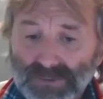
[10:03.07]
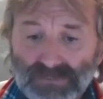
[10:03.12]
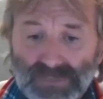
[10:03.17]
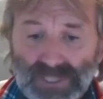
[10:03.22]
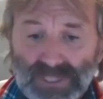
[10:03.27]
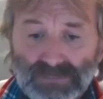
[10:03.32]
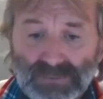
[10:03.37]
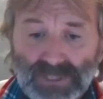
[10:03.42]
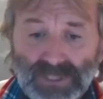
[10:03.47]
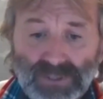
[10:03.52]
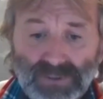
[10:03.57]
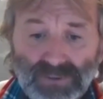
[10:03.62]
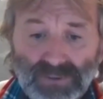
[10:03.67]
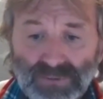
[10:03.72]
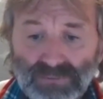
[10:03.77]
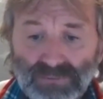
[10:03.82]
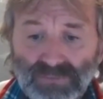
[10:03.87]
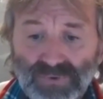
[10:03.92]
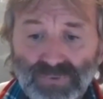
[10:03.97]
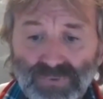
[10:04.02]
maybe
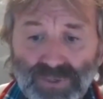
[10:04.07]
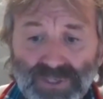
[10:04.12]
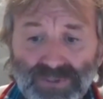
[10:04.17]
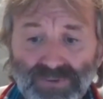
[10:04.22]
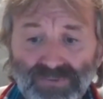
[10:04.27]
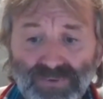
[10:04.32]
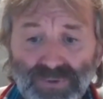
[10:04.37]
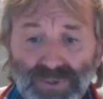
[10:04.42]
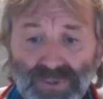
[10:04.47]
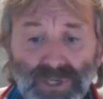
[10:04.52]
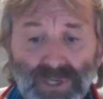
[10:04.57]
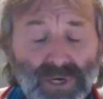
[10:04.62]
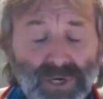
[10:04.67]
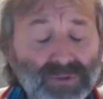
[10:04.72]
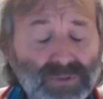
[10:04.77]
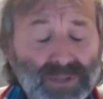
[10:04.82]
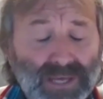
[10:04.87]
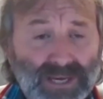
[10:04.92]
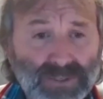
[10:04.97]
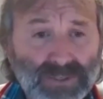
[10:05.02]
3,000 to
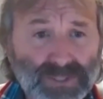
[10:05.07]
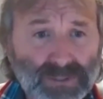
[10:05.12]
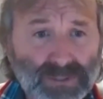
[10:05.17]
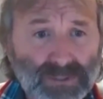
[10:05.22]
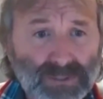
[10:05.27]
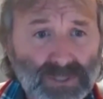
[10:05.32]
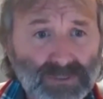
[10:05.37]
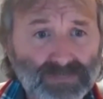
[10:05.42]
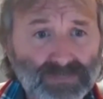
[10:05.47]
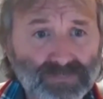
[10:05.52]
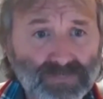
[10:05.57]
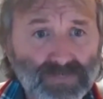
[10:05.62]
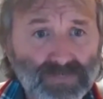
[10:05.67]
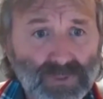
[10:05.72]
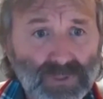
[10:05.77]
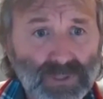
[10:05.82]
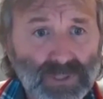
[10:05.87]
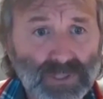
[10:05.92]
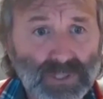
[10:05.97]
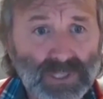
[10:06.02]
3,500
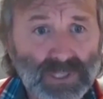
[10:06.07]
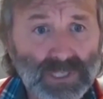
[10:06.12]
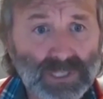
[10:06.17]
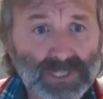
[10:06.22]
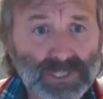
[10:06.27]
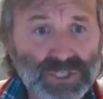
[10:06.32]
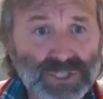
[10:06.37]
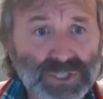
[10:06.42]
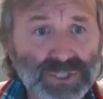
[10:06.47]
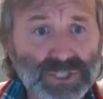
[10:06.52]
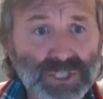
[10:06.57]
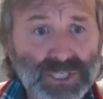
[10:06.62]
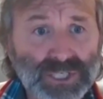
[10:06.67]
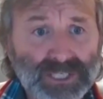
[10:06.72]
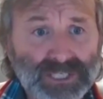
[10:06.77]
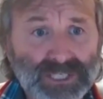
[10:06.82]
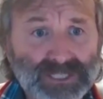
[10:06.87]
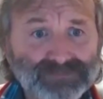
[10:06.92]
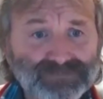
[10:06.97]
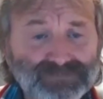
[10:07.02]
clinicians a
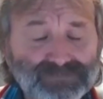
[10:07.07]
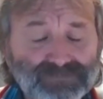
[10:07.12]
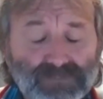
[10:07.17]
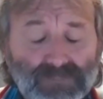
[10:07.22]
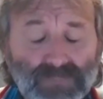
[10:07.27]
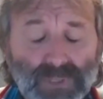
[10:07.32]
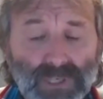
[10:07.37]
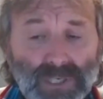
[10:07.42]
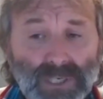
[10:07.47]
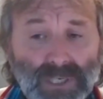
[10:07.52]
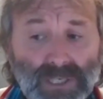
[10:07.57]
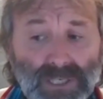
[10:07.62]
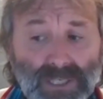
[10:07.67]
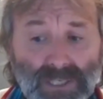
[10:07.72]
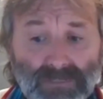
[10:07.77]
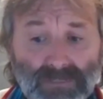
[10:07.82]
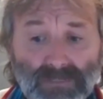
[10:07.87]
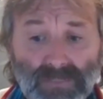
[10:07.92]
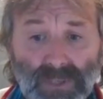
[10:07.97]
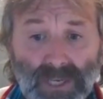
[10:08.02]
year.
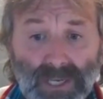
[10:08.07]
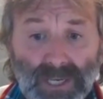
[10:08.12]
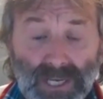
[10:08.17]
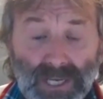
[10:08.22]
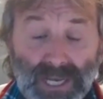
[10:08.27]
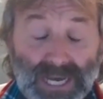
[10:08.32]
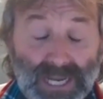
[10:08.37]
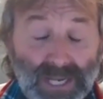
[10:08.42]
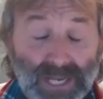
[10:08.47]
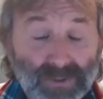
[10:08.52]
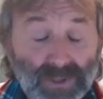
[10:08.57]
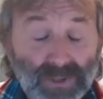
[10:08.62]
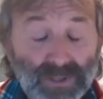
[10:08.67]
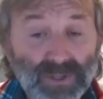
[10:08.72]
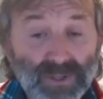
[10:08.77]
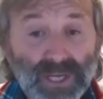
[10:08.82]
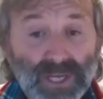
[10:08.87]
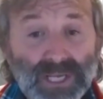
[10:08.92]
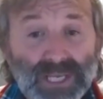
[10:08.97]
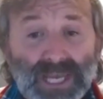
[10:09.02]
And
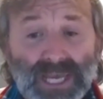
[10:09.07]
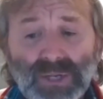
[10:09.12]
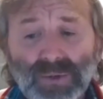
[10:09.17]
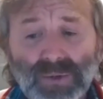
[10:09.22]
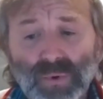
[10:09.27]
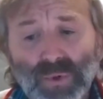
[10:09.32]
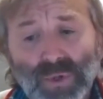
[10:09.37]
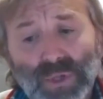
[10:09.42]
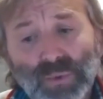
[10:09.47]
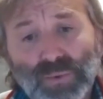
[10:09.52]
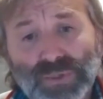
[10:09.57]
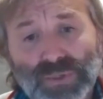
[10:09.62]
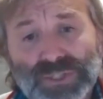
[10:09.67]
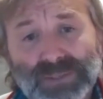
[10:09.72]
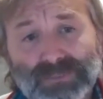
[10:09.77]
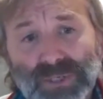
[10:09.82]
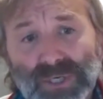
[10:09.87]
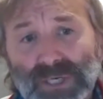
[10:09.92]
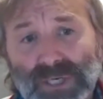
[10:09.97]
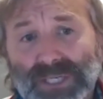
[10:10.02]
again, although there was
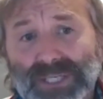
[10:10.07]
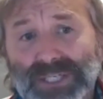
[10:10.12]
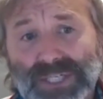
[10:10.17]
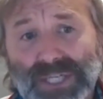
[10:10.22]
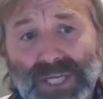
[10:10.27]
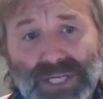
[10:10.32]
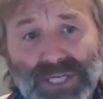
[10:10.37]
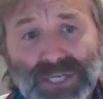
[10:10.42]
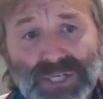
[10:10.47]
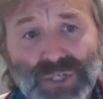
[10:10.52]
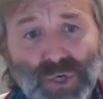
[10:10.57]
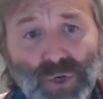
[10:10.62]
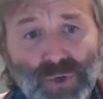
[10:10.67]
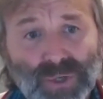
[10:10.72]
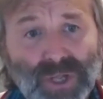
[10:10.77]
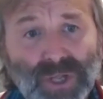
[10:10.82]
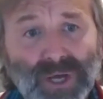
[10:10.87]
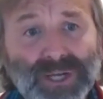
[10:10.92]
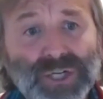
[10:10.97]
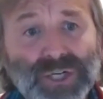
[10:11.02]
some early stage
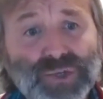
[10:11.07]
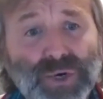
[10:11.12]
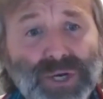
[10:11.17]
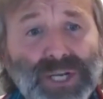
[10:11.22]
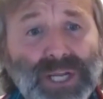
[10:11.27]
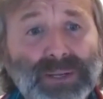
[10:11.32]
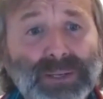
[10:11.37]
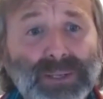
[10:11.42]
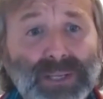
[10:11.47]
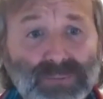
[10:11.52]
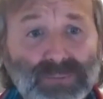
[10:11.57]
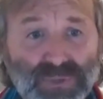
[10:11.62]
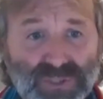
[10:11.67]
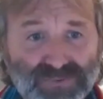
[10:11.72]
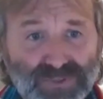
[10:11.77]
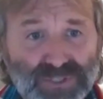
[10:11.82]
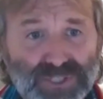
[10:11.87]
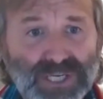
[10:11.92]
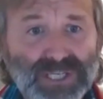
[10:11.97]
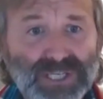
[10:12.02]
online training, it was
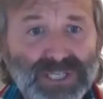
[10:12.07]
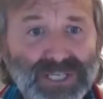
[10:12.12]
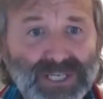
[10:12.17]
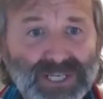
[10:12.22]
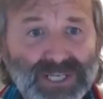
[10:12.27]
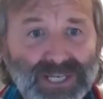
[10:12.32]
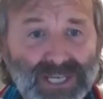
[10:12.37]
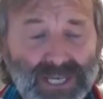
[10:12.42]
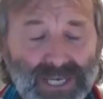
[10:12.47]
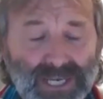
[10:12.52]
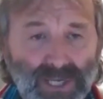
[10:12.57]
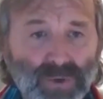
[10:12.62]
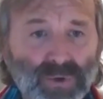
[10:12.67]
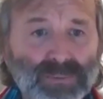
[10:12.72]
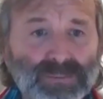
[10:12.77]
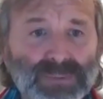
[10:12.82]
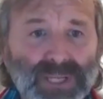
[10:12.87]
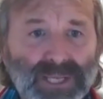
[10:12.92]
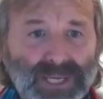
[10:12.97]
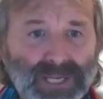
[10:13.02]
physically getting on a
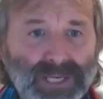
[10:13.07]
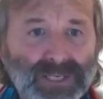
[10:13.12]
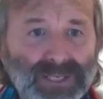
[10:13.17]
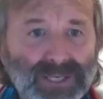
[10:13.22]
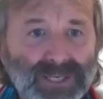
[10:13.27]
plane,